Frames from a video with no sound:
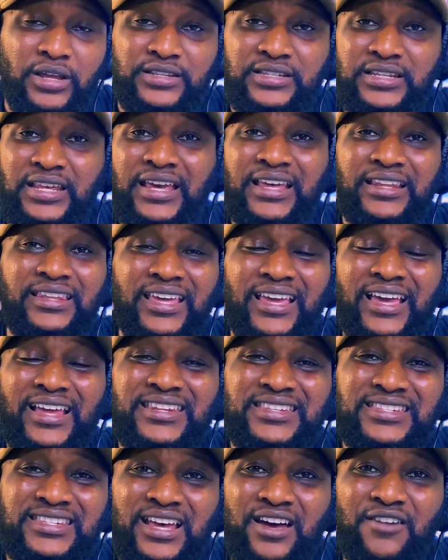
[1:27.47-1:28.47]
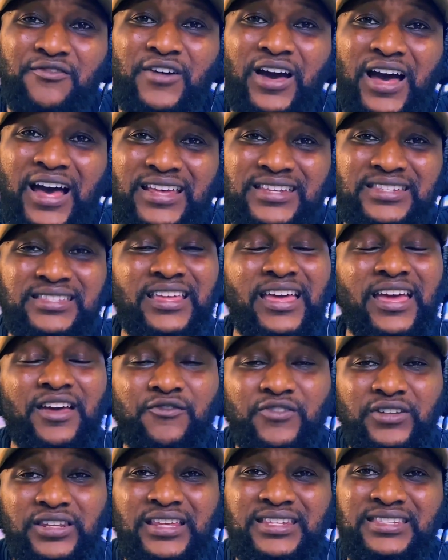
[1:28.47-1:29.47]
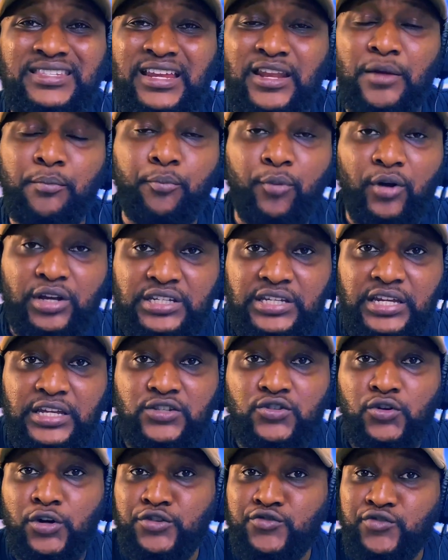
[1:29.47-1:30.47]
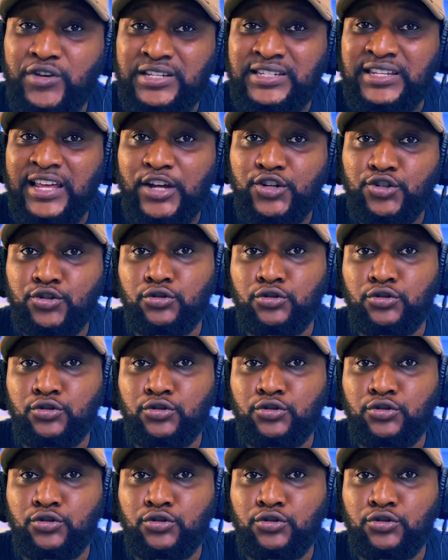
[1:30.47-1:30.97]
they can serve as the evidence that a purchase or a transaction